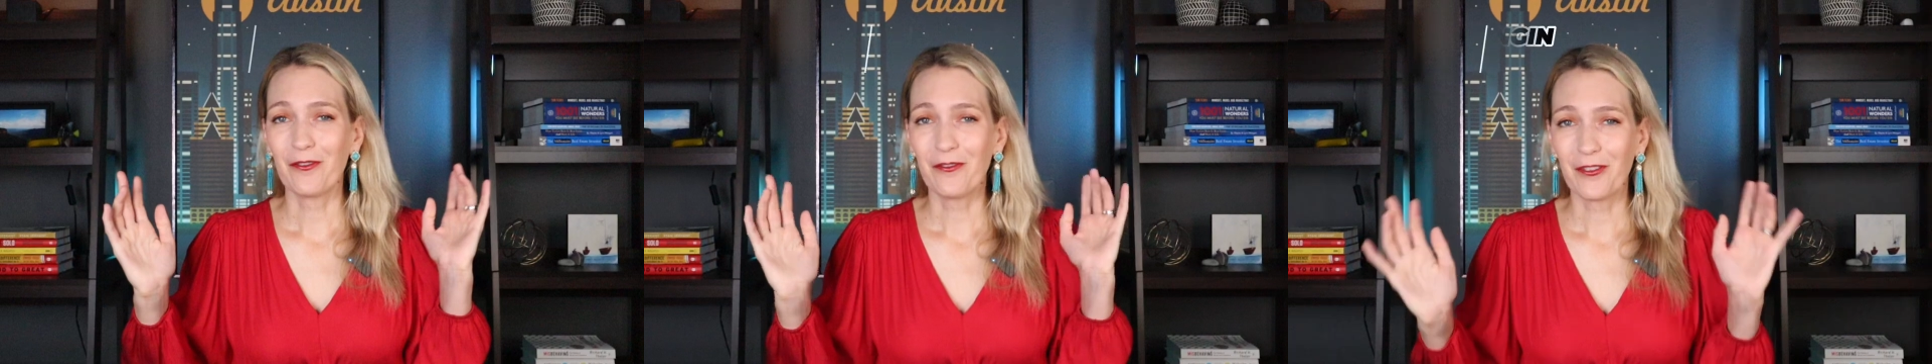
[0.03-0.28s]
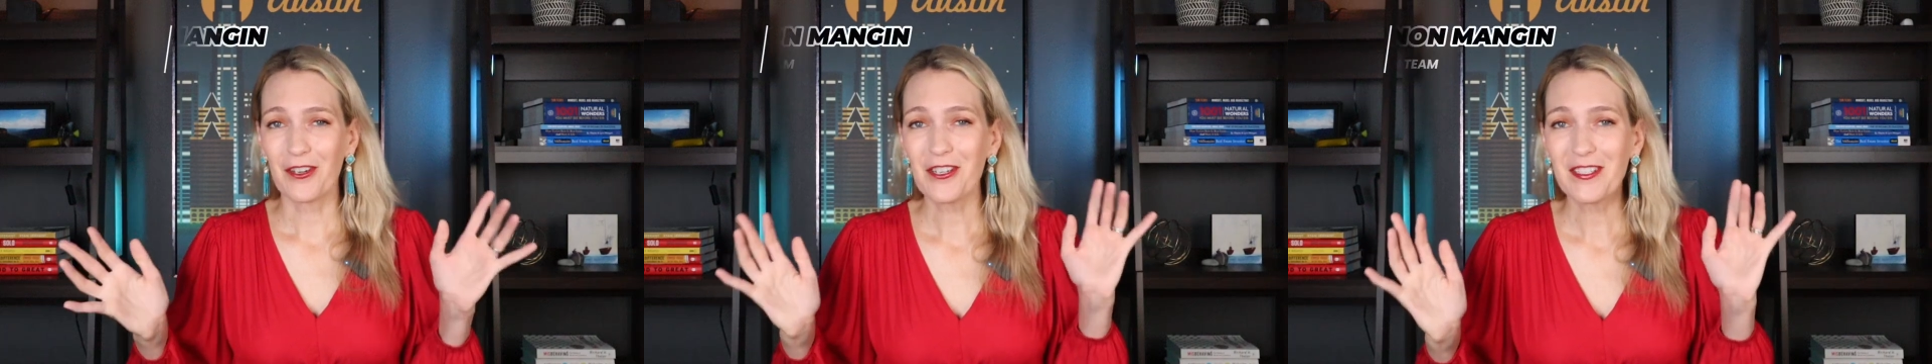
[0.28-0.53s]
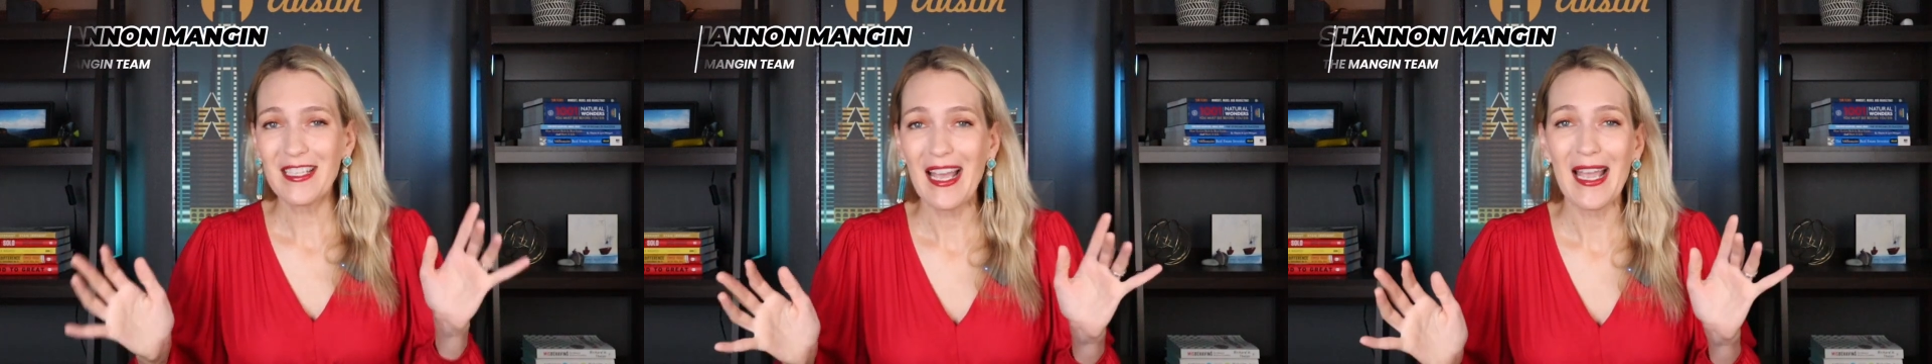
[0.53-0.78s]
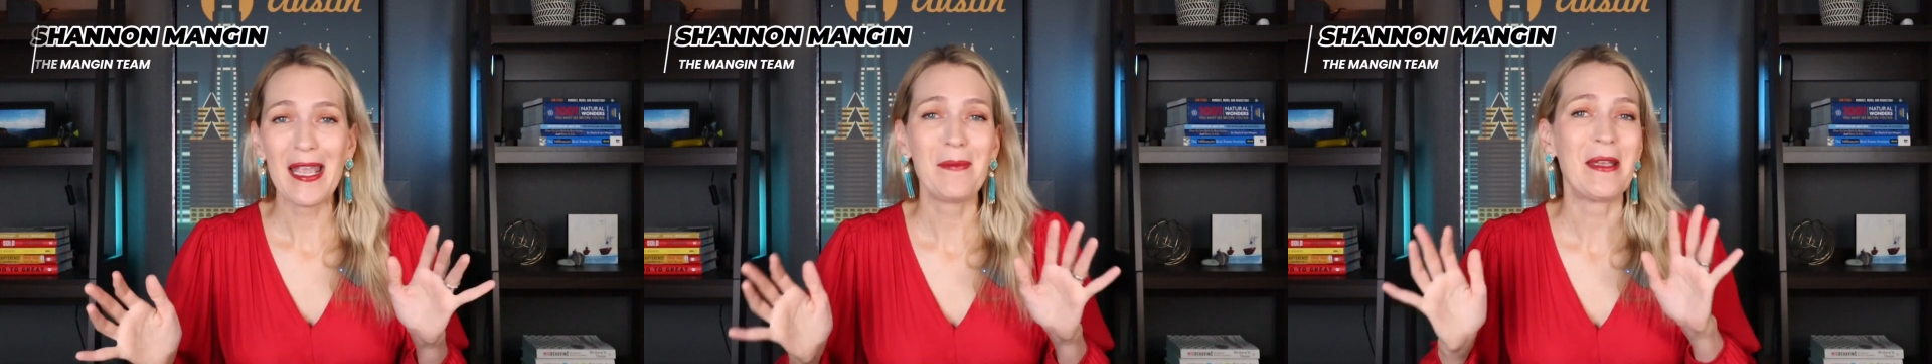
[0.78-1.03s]
the first
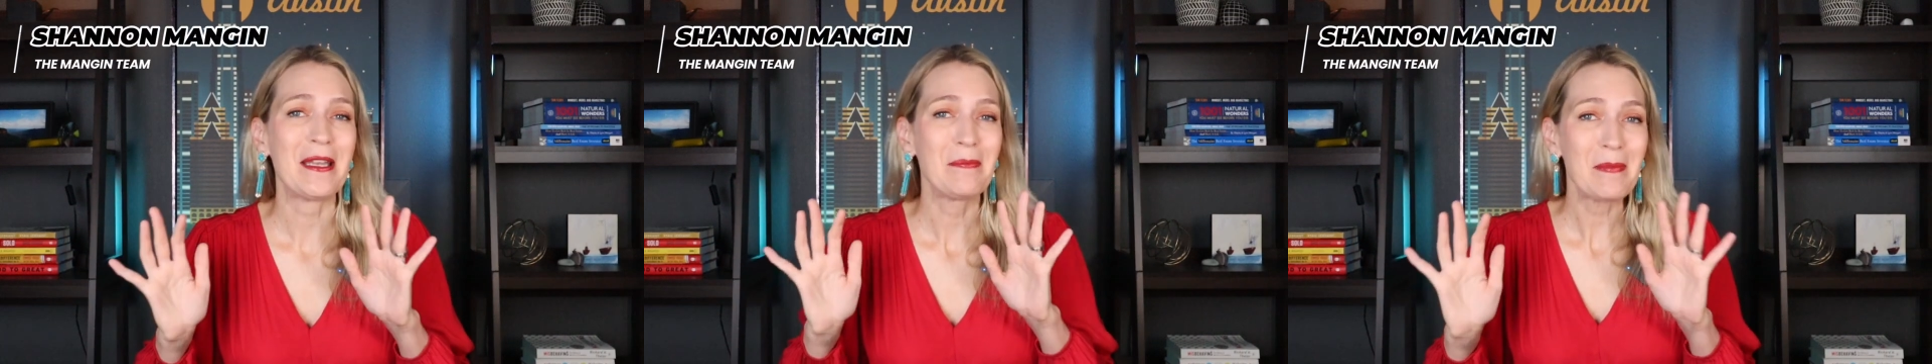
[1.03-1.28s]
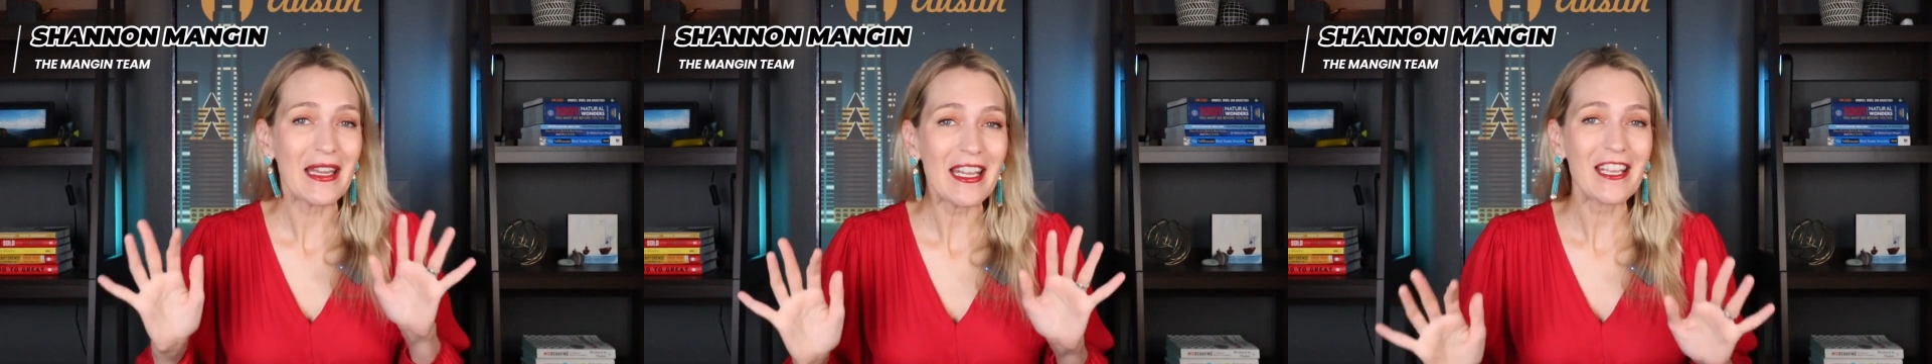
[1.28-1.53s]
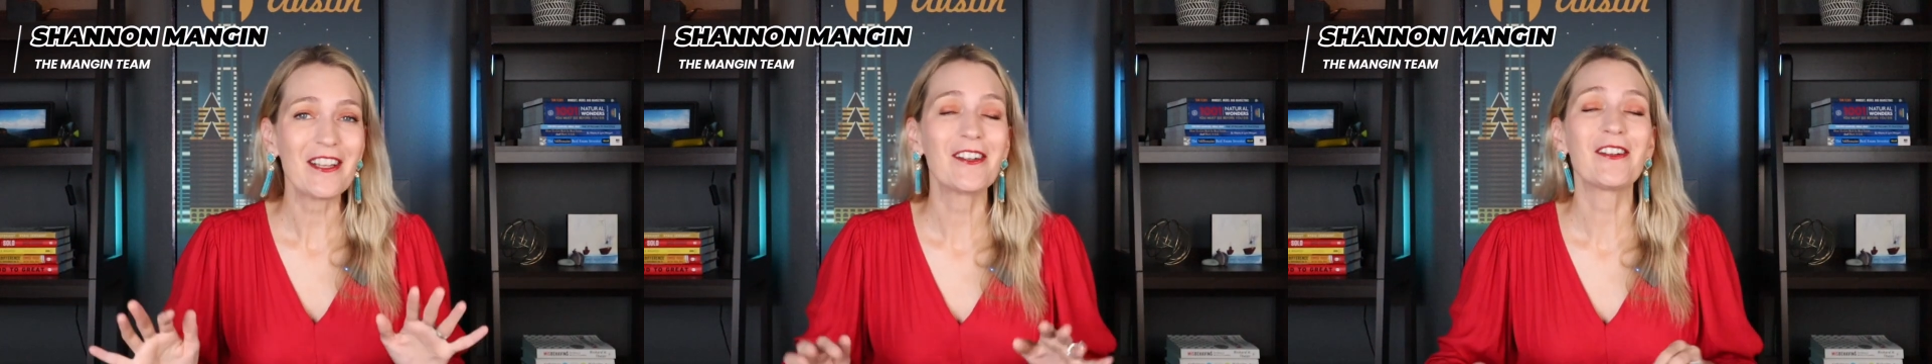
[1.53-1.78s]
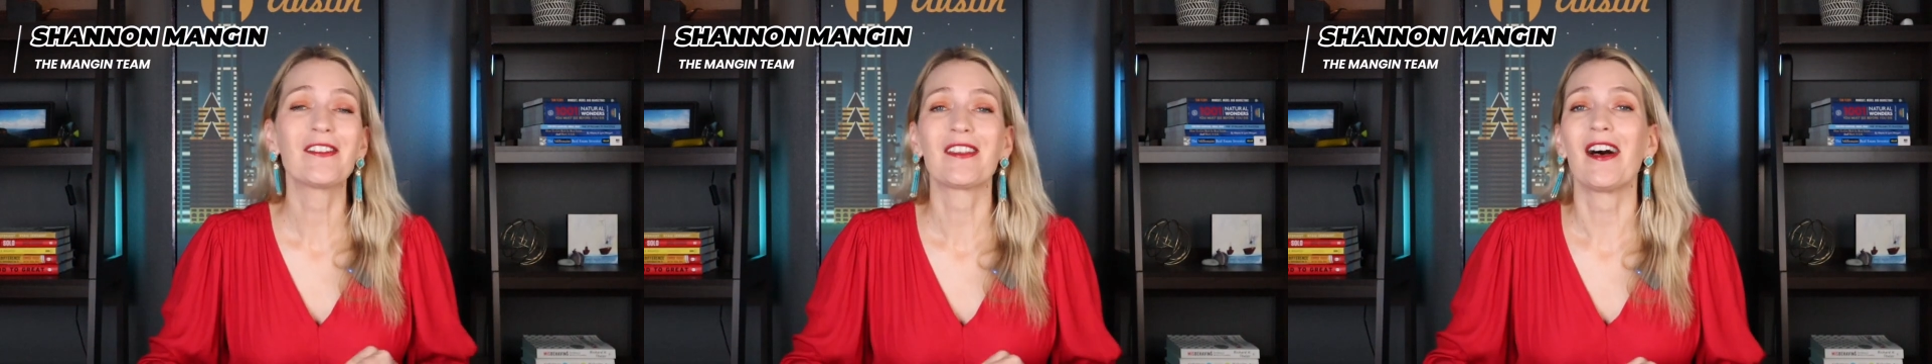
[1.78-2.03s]
time in many years,